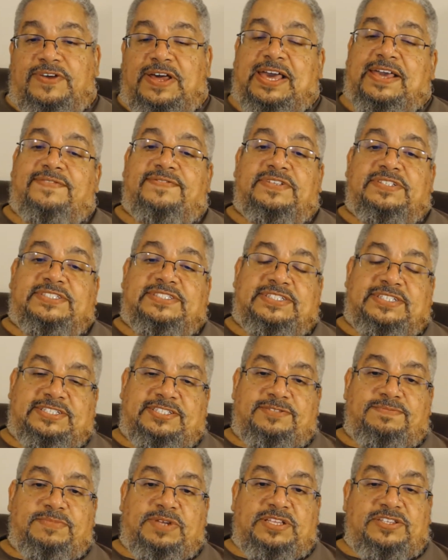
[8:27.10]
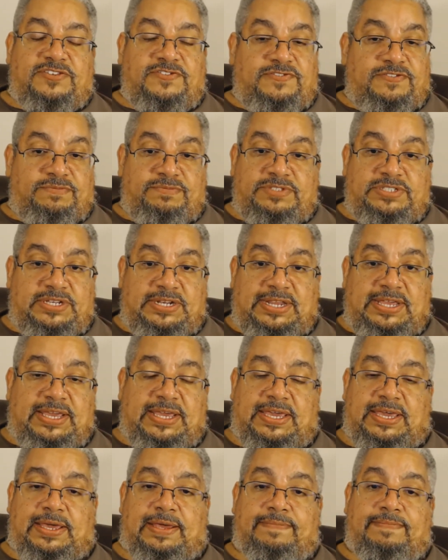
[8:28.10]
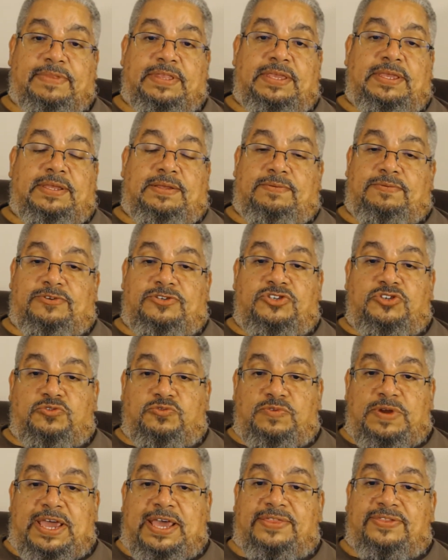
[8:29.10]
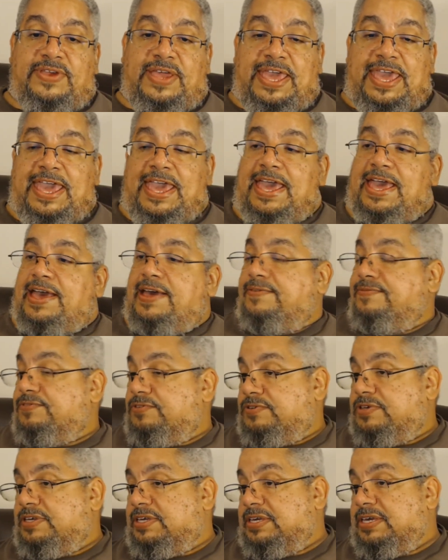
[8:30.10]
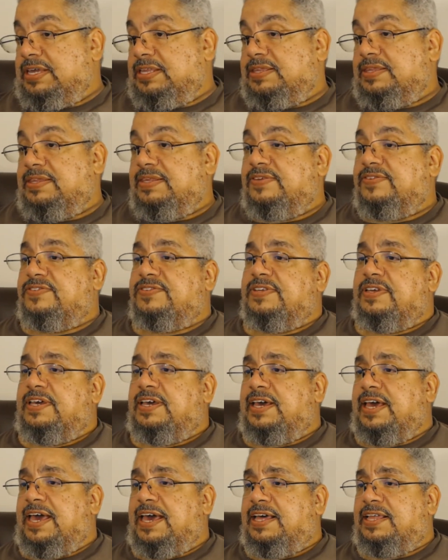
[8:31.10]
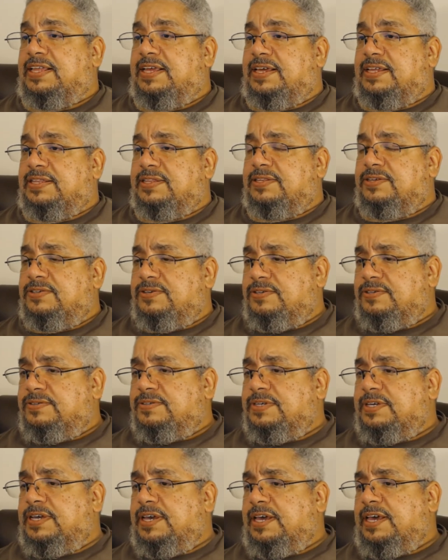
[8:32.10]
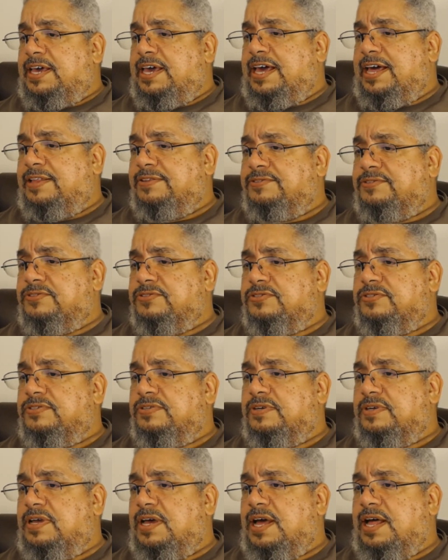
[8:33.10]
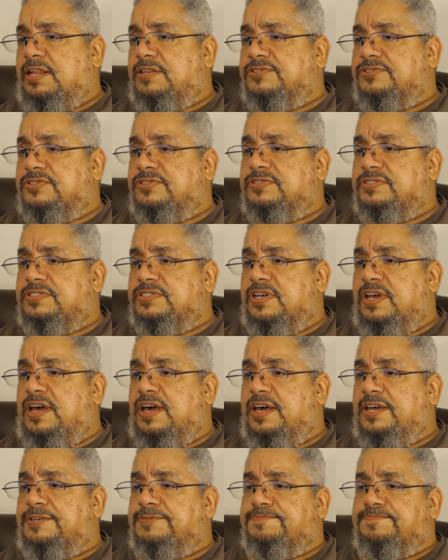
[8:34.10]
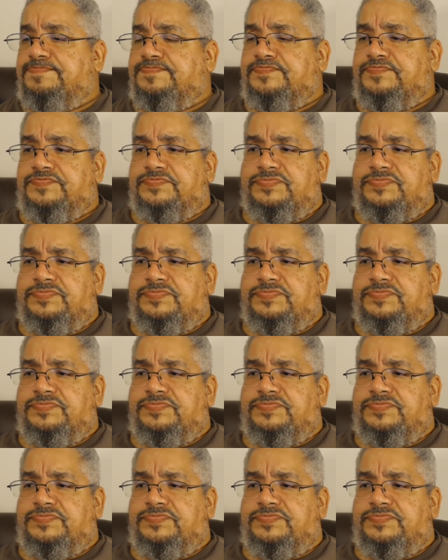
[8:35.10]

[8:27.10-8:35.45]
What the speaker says: 5 to 6 months from today? Would you rather have, you can get this alert Altazon